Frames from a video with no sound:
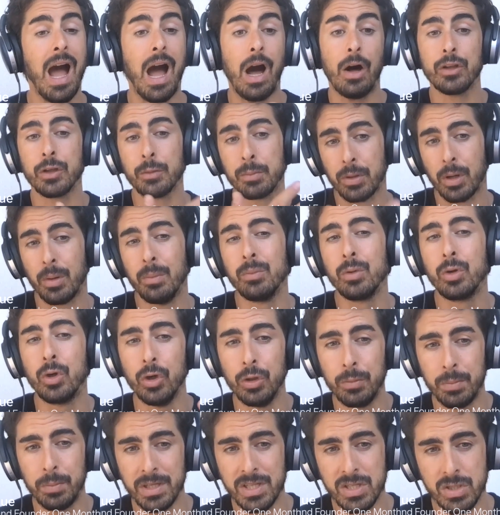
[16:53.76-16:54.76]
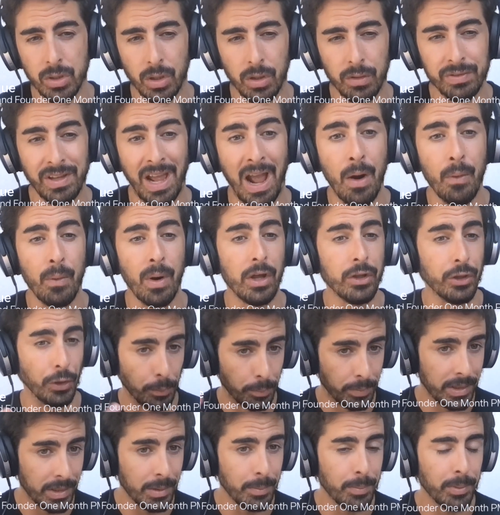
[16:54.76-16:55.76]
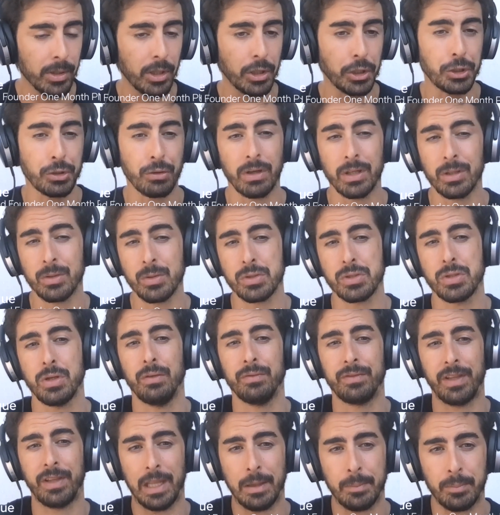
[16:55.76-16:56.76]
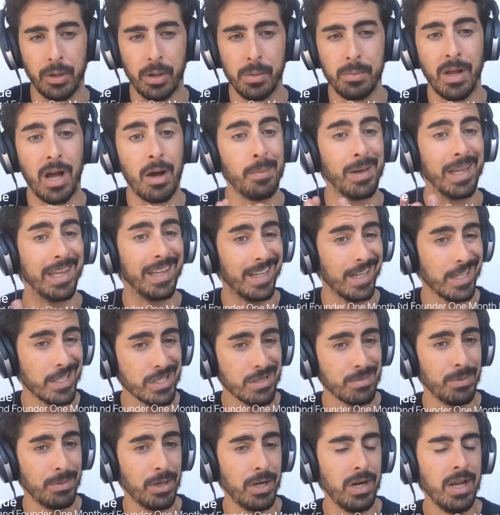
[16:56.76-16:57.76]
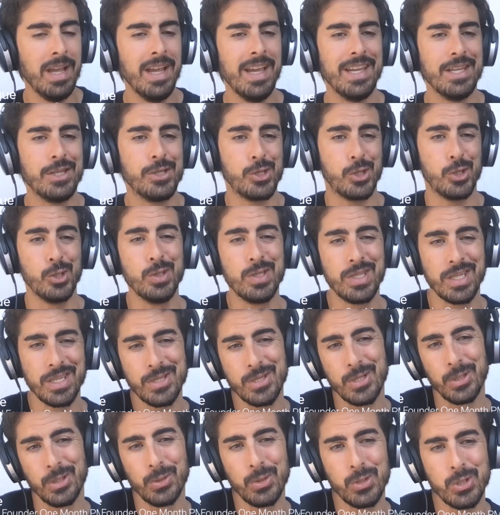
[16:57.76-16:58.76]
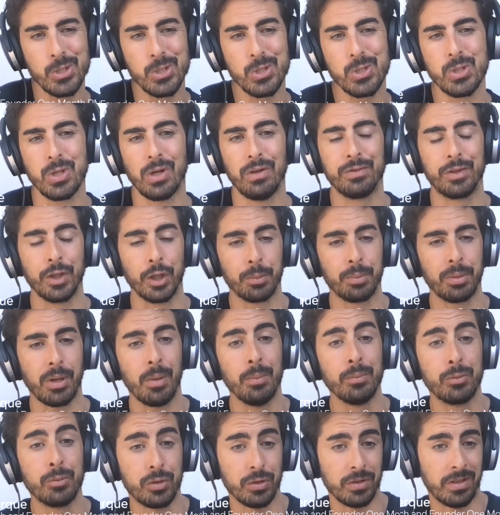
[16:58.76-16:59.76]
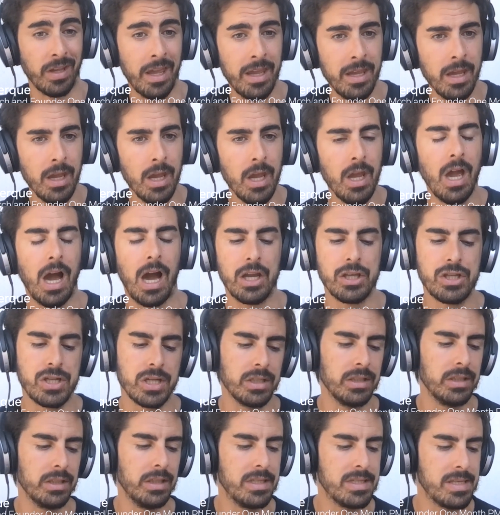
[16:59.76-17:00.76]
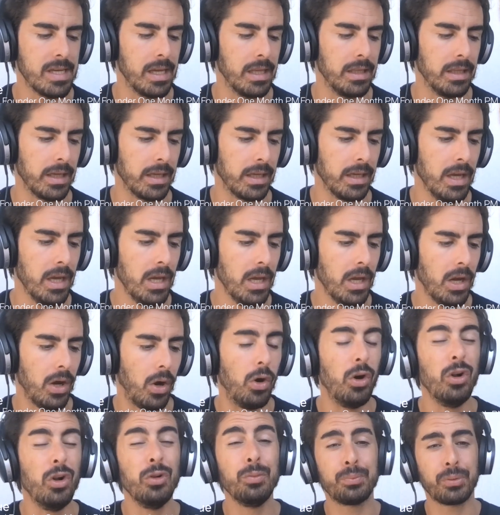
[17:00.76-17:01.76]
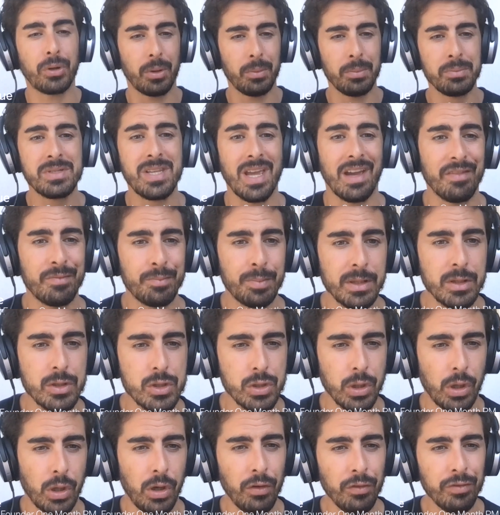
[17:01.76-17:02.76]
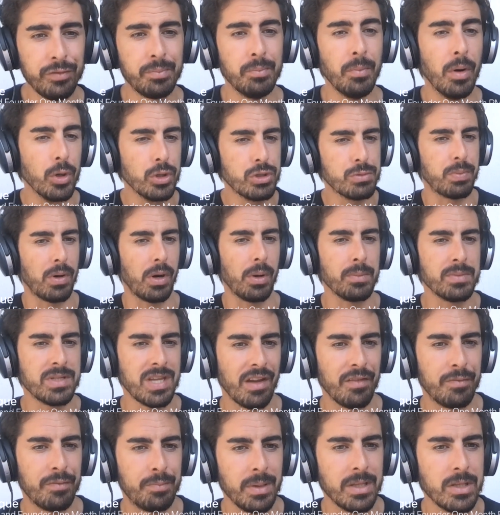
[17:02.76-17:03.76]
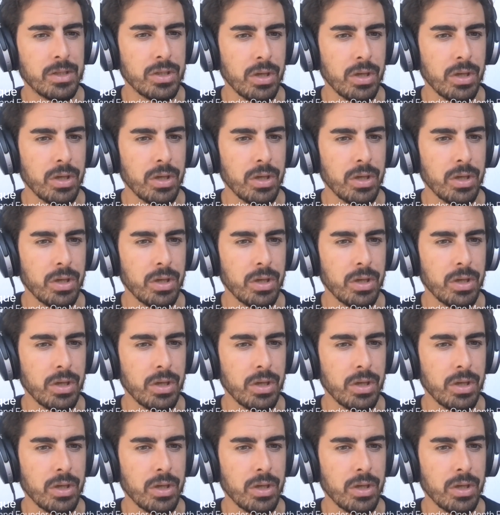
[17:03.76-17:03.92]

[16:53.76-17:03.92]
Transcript: how the problem could be solved, how other people are trying to solve that problem, how my customer is choosing solutions to solve their problem today. I generally say, like, all problems have been solved. Most problems have been